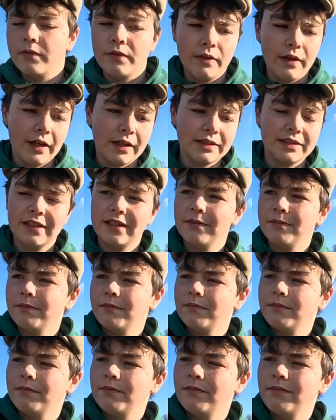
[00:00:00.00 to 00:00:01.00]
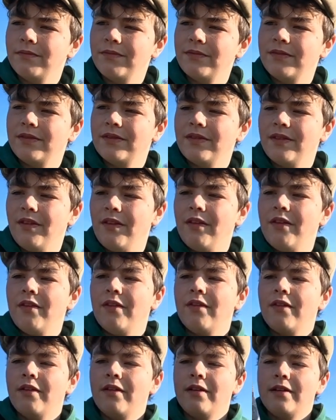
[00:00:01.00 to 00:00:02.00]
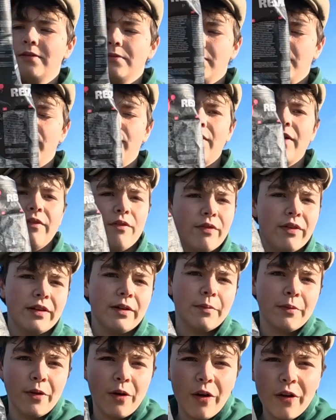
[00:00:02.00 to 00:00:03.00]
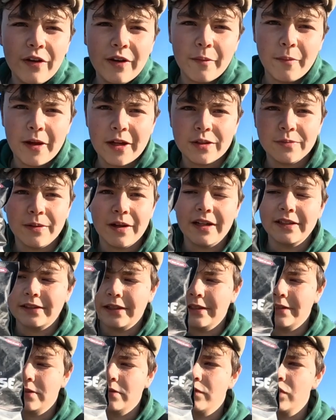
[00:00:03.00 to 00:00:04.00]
Next up, my favourite thing to put on the mesh bags is the